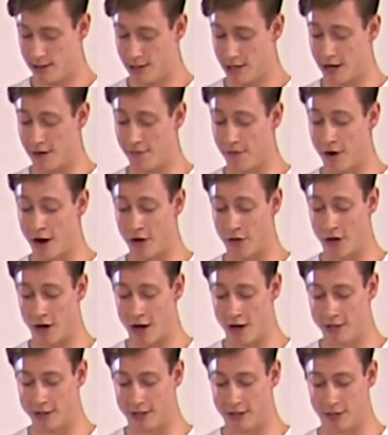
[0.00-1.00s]
Her
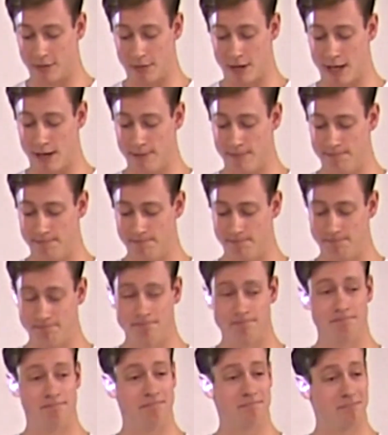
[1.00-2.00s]
father answered me,
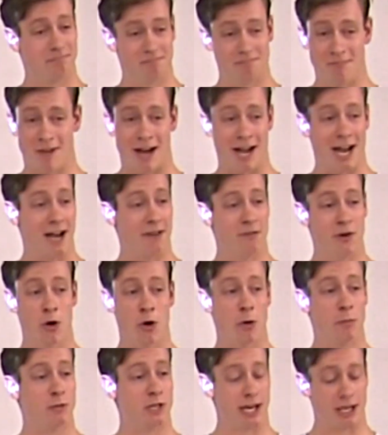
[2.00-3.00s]
"I have
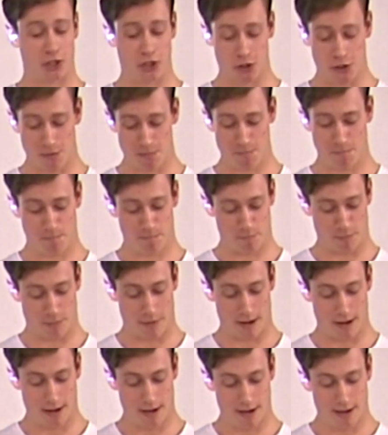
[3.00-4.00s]
no objection."
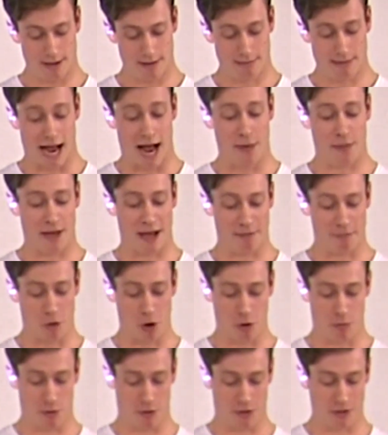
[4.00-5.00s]
At that
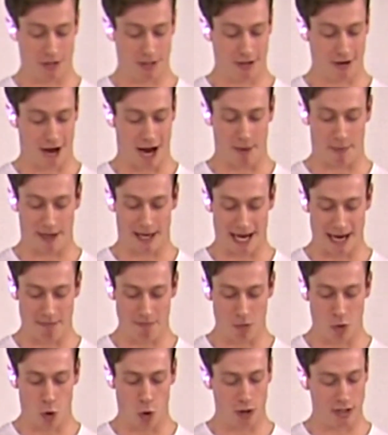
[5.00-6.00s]
moment, I
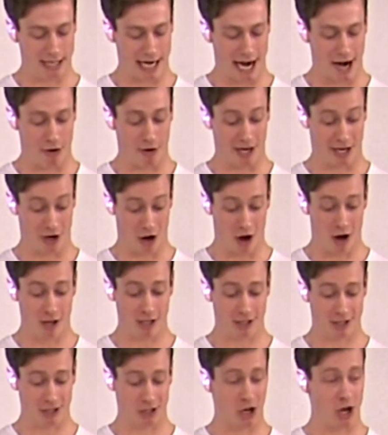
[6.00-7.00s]
became more daring and
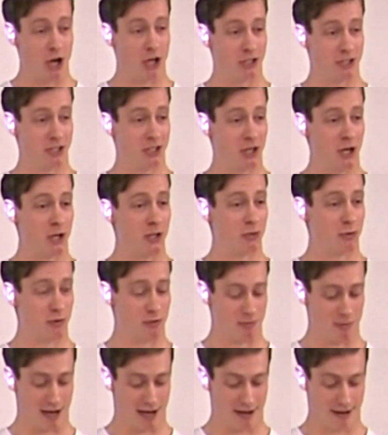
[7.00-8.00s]
asked the girl to dance
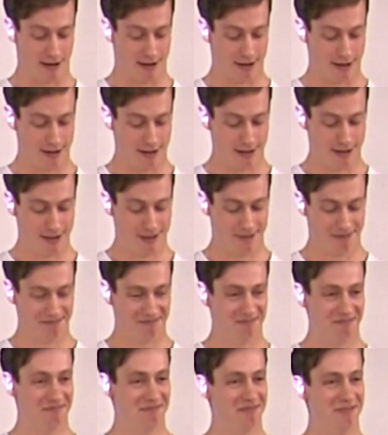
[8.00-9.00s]
with me.
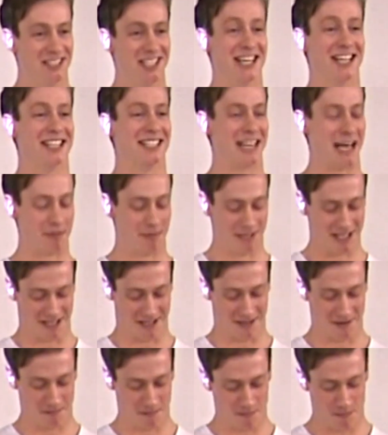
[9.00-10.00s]
She
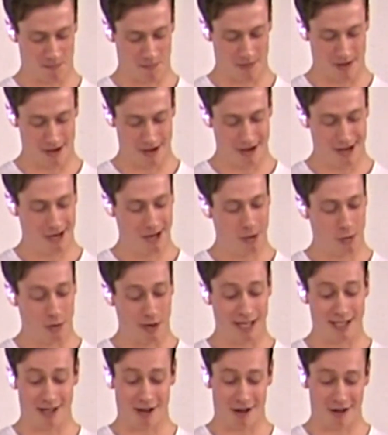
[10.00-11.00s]
accepted.
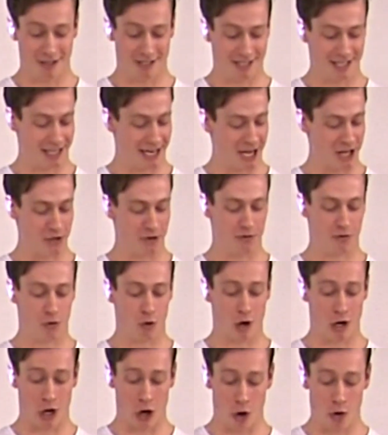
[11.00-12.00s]
We danced together
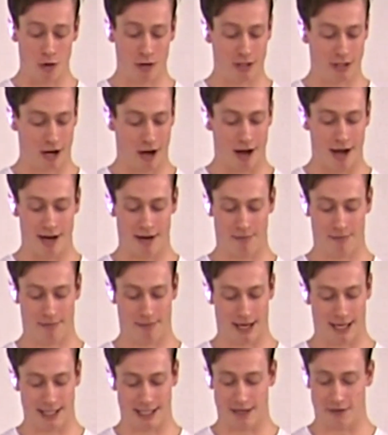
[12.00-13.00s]
for a long time,
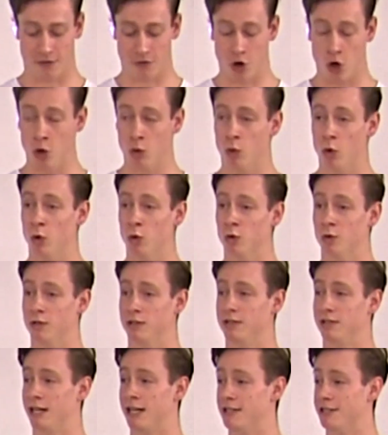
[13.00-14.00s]
as if no
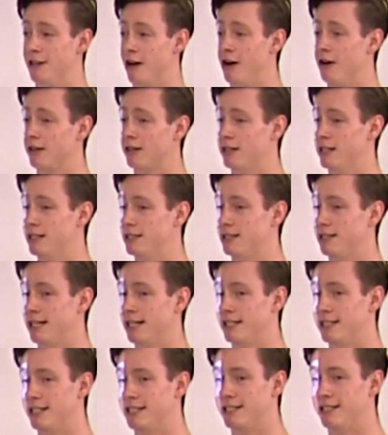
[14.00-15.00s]
walls and darkness
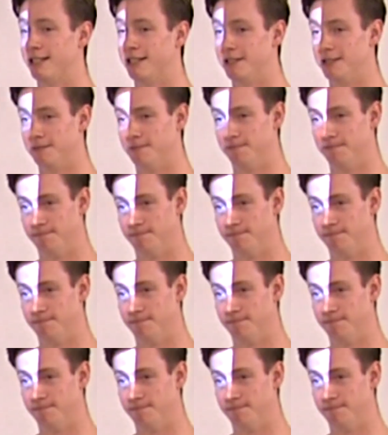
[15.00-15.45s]
existed.